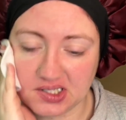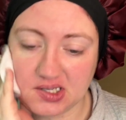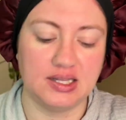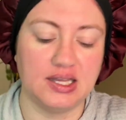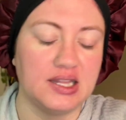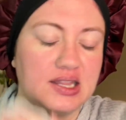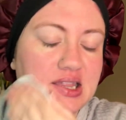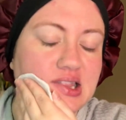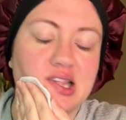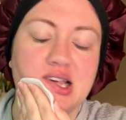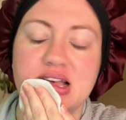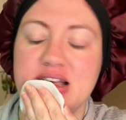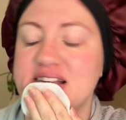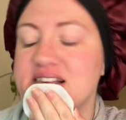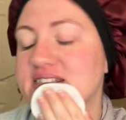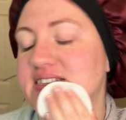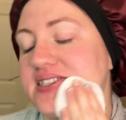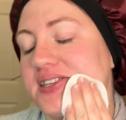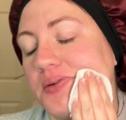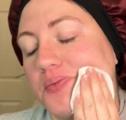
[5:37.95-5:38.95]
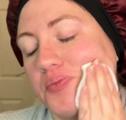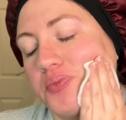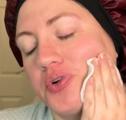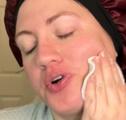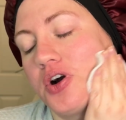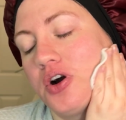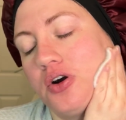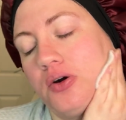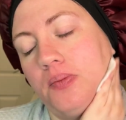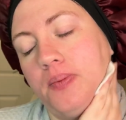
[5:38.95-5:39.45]
that this
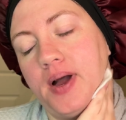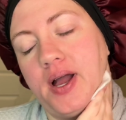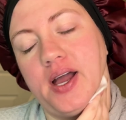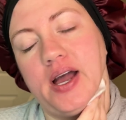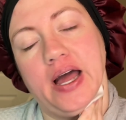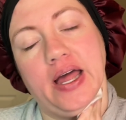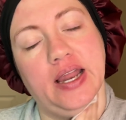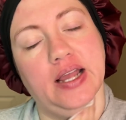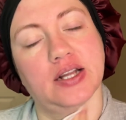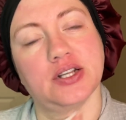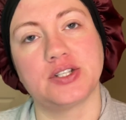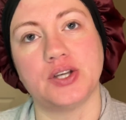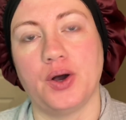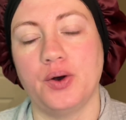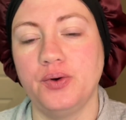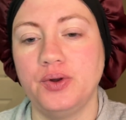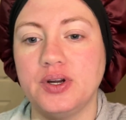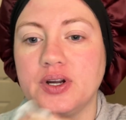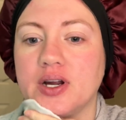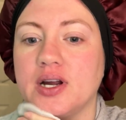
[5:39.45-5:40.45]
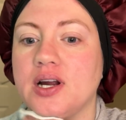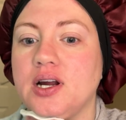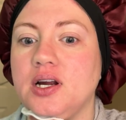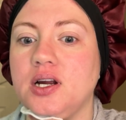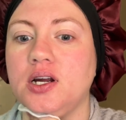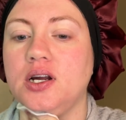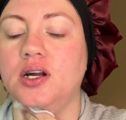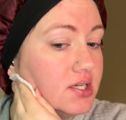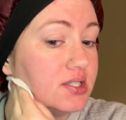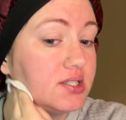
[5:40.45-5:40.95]
probiotic
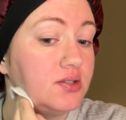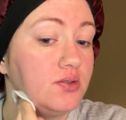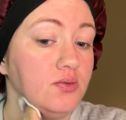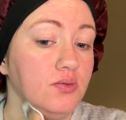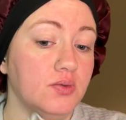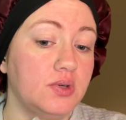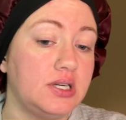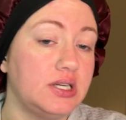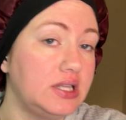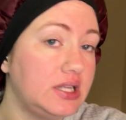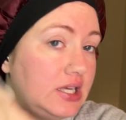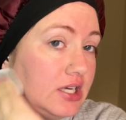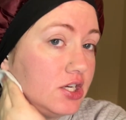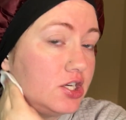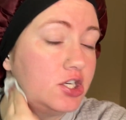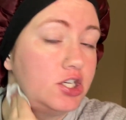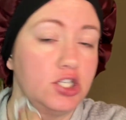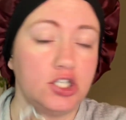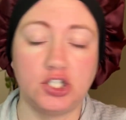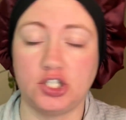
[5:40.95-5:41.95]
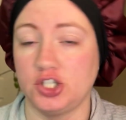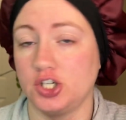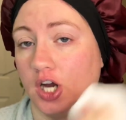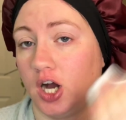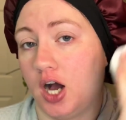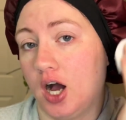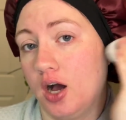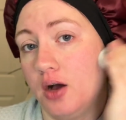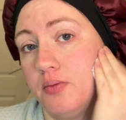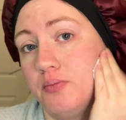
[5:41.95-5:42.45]
toner does a really good
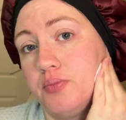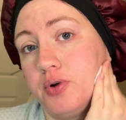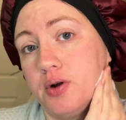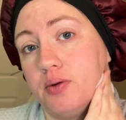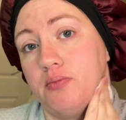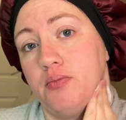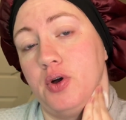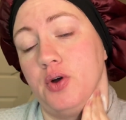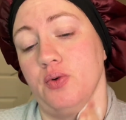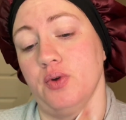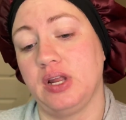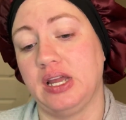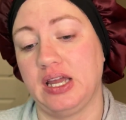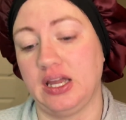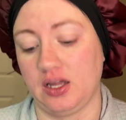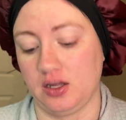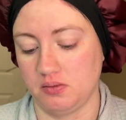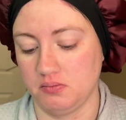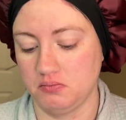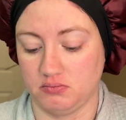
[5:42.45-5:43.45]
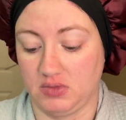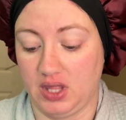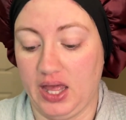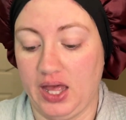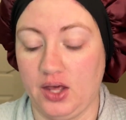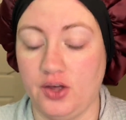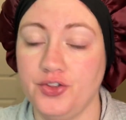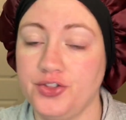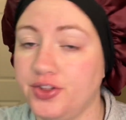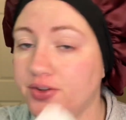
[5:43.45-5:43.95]
job promoting the
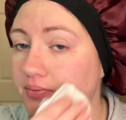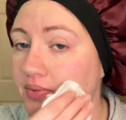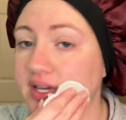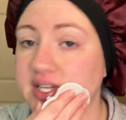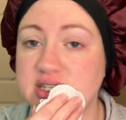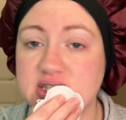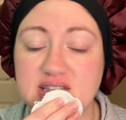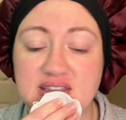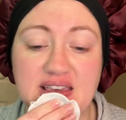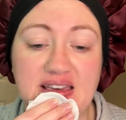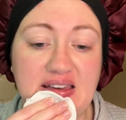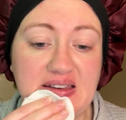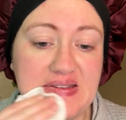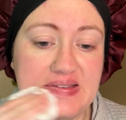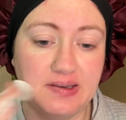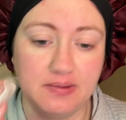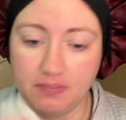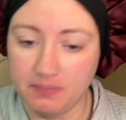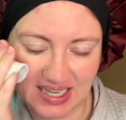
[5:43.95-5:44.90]
health of my skin.